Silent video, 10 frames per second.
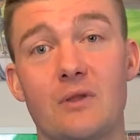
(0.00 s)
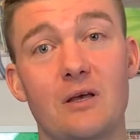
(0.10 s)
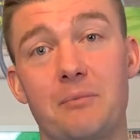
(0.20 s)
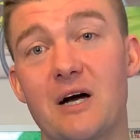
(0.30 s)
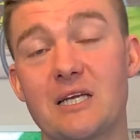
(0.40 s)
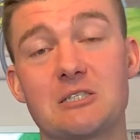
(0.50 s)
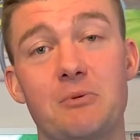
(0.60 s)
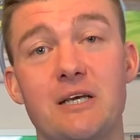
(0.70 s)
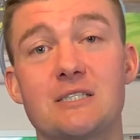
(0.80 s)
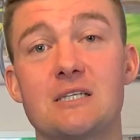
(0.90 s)
a bike
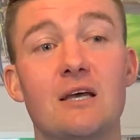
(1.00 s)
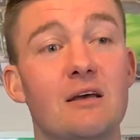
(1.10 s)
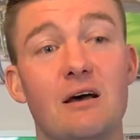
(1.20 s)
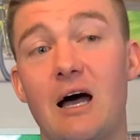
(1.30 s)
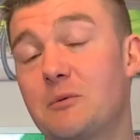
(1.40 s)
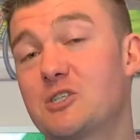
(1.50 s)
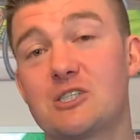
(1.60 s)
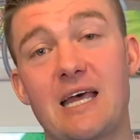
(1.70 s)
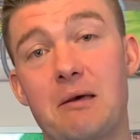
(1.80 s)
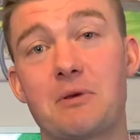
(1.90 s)
split. I was
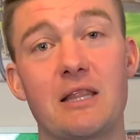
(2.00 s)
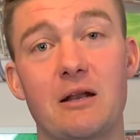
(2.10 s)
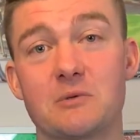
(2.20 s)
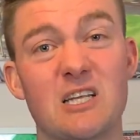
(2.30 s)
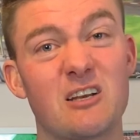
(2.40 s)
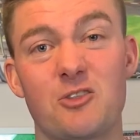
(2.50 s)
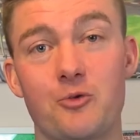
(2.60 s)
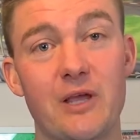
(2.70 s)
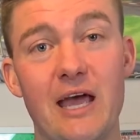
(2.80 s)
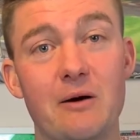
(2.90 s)
just happy that it was under
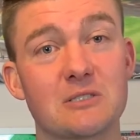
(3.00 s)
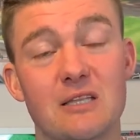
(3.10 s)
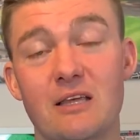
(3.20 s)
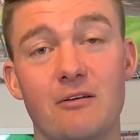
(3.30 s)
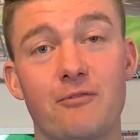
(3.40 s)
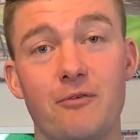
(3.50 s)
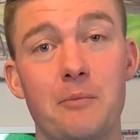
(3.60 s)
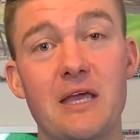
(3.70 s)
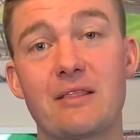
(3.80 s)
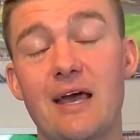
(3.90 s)
3 hours. I think for
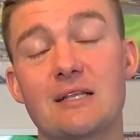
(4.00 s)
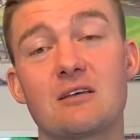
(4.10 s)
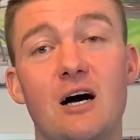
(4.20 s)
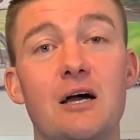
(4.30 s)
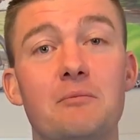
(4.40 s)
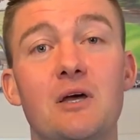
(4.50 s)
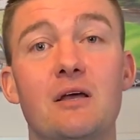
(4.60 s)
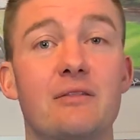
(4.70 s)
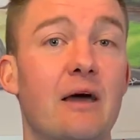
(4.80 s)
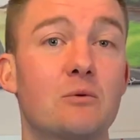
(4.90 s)
me at that time,
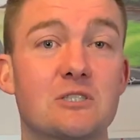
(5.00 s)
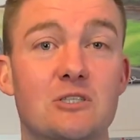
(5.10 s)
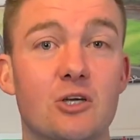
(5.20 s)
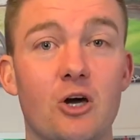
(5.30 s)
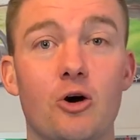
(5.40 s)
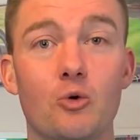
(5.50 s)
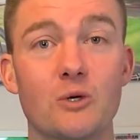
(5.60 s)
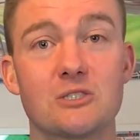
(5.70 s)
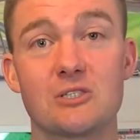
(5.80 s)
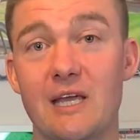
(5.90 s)
that was the goal,
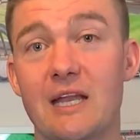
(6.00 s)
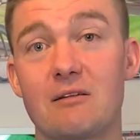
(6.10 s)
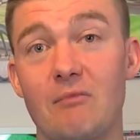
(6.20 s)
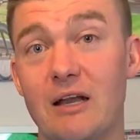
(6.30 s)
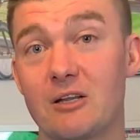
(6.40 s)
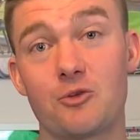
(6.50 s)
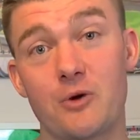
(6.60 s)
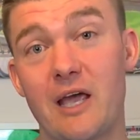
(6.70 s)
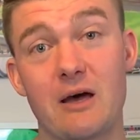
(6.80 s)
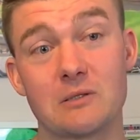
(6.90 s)
was to get under
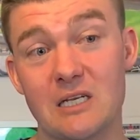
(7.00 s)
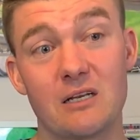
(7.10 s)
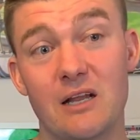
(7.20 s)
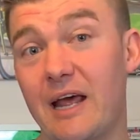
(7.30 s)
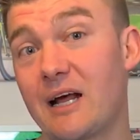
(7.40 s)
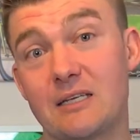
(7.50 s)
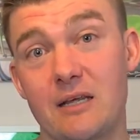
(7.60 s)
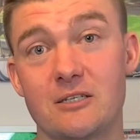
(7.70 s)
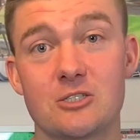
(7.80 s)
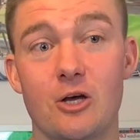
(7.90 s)
3 hours, and I
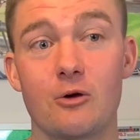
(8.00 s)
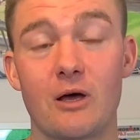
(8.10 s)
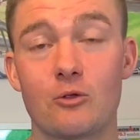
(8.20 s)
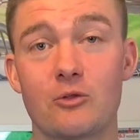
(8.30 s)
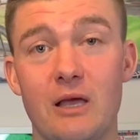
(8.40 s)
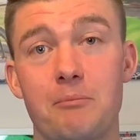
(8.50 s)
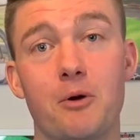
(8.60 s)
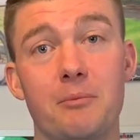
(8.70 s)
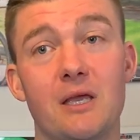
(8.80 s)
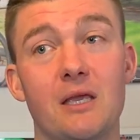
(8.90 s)
did. So I thought that
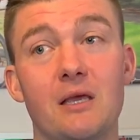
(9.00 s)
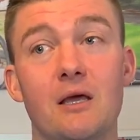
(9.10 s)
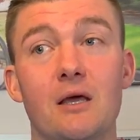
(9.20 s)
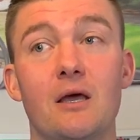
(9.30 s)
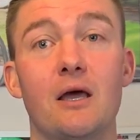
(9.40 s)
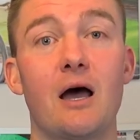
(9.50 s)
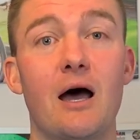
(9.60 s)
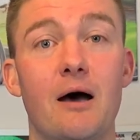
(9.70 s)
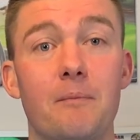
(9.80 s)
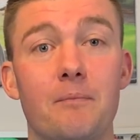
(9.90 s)
put me
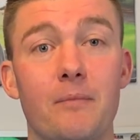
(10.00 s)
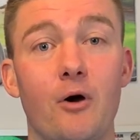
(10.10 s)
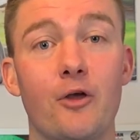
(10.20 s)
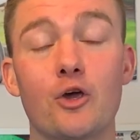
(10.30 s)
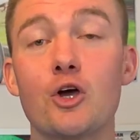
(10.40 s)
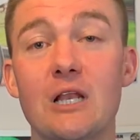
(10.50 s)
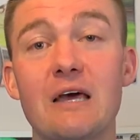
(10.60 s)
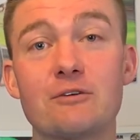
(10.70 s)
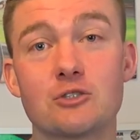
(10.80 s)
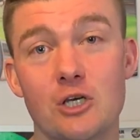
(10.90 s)
on a good
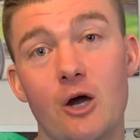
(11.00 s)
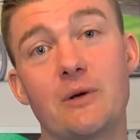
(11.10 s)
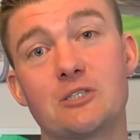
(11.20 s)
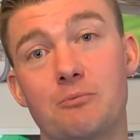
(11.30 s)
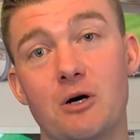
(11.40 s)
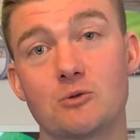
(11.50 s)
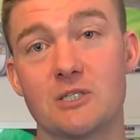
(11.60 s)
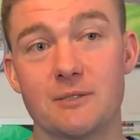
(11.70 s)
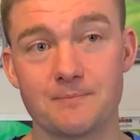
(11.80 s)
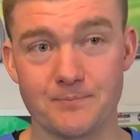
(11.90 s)
level to go into
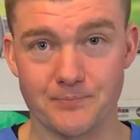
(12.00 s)
Bolton.